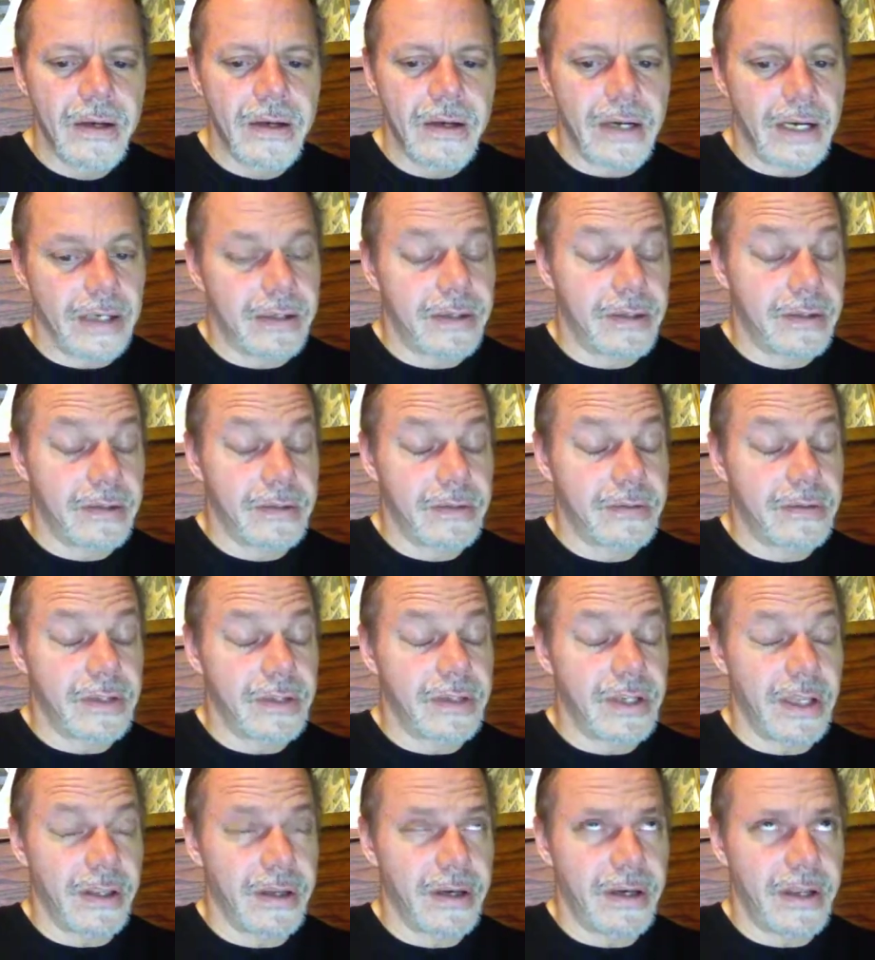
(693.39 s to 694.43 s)
Not to
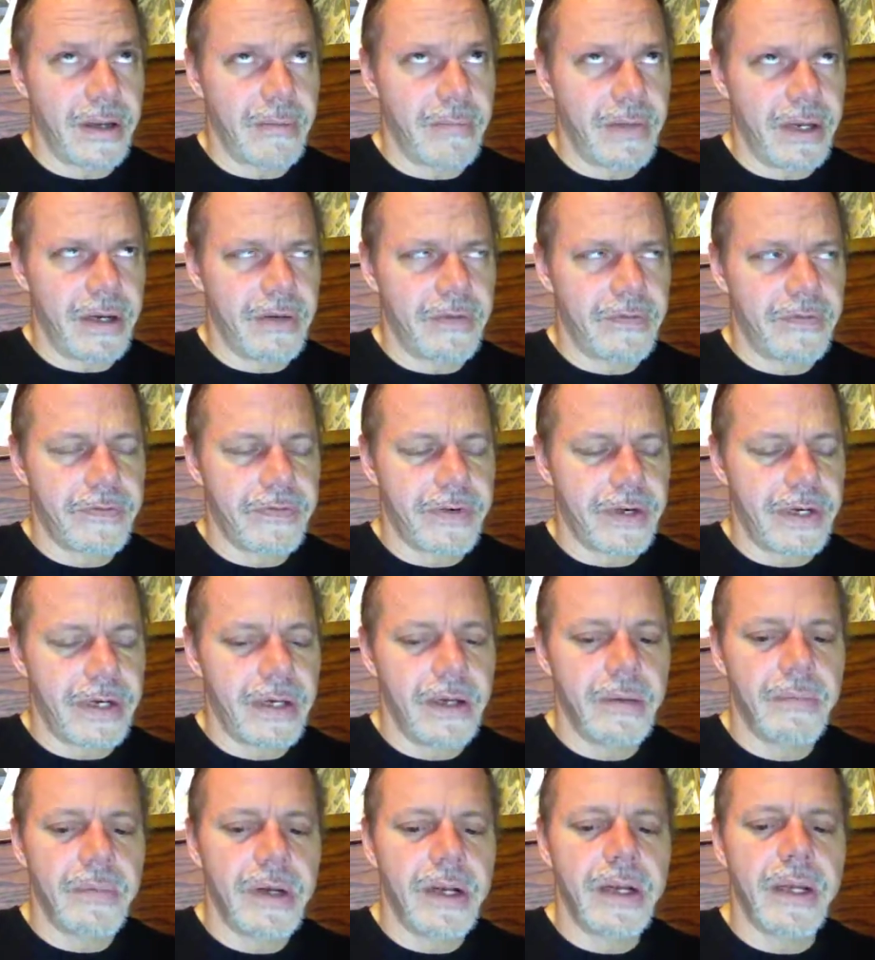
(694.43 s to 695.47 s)
say that that made it funny,
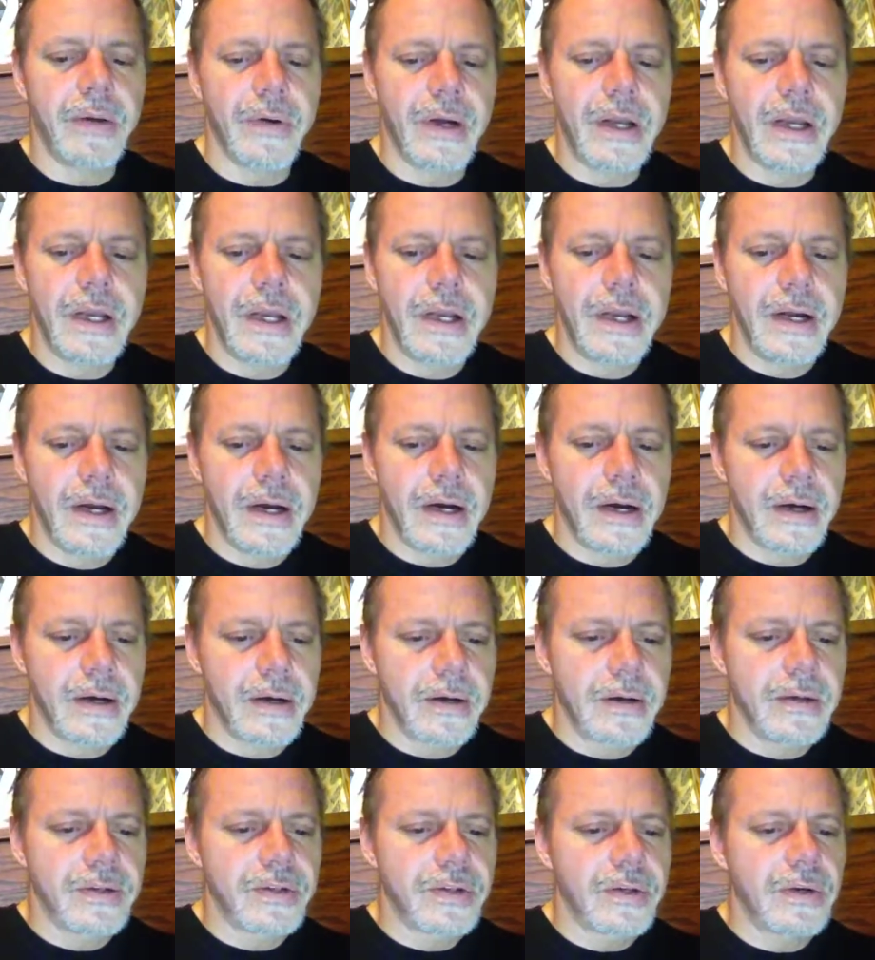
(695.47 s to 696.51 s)
but anyway.
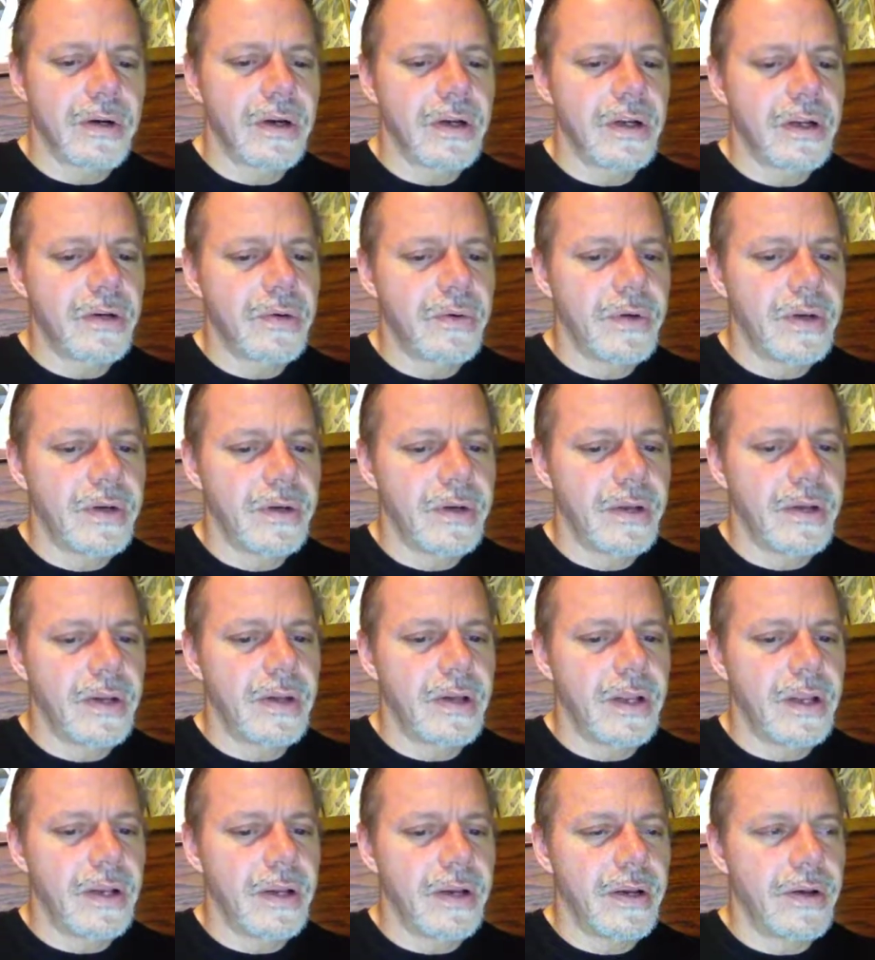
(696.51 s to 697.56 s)
So Harlequin
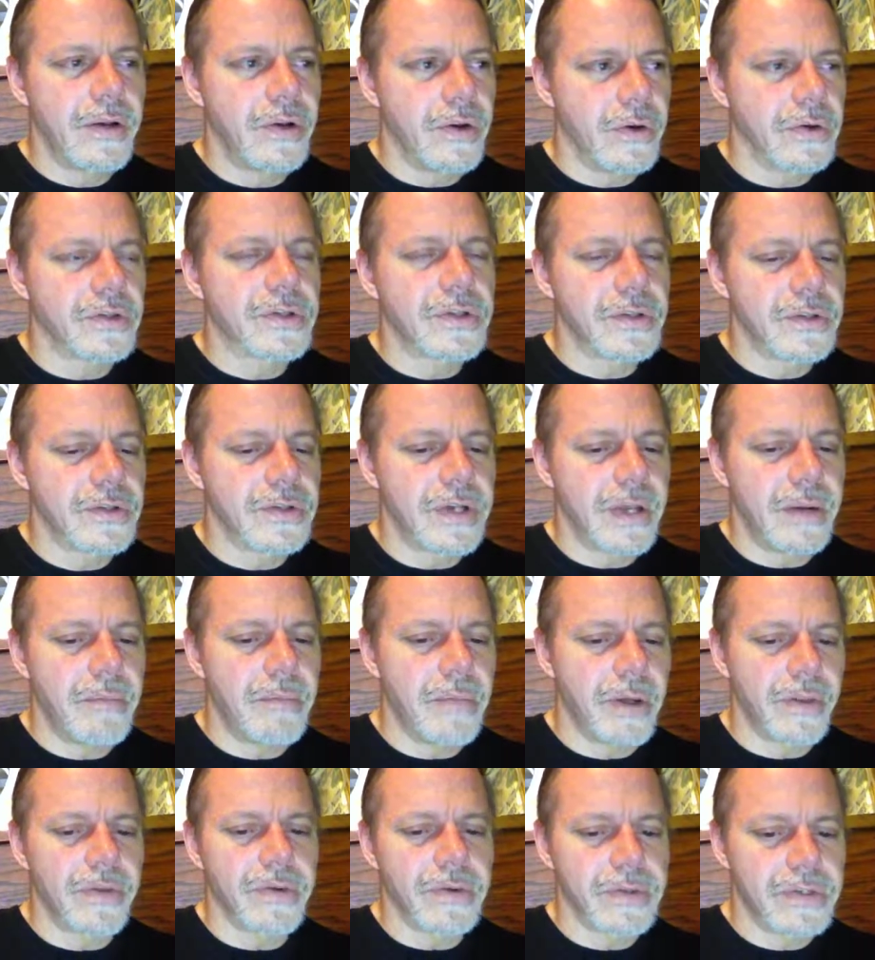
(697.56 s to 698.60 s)
then nurses and
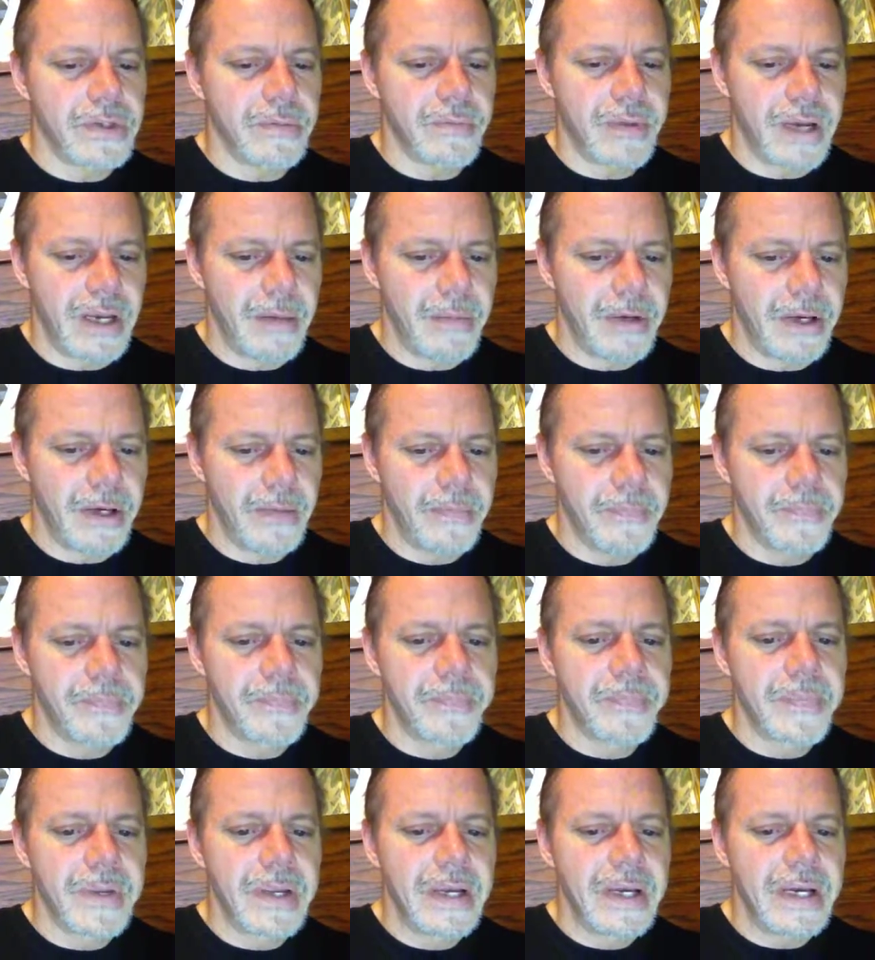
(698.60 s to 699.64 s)
mothers the baby.
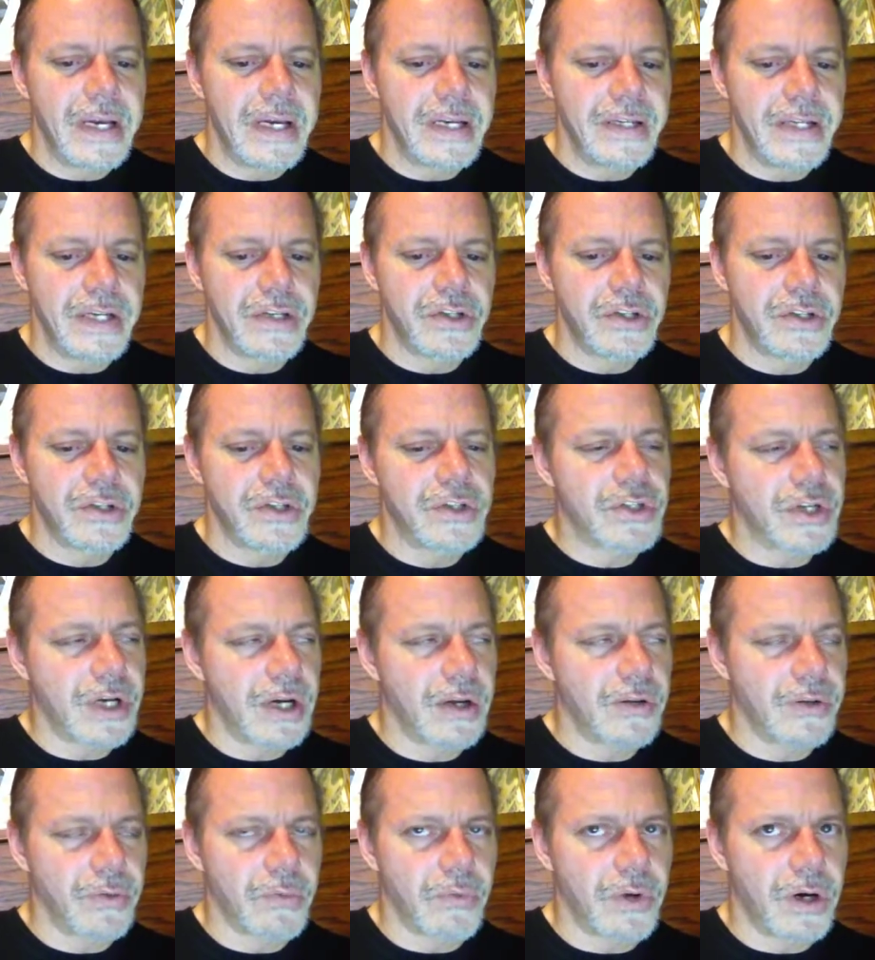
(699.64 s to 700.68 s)
He teaches the
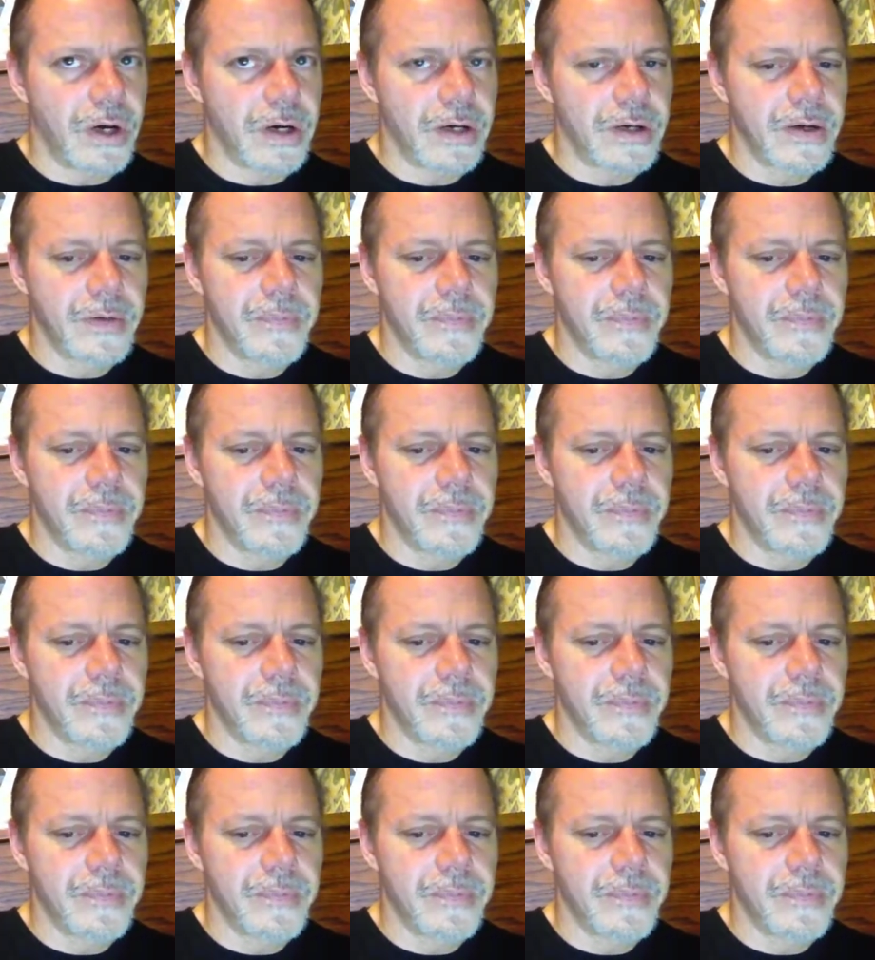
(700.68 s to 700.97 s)
child to walk.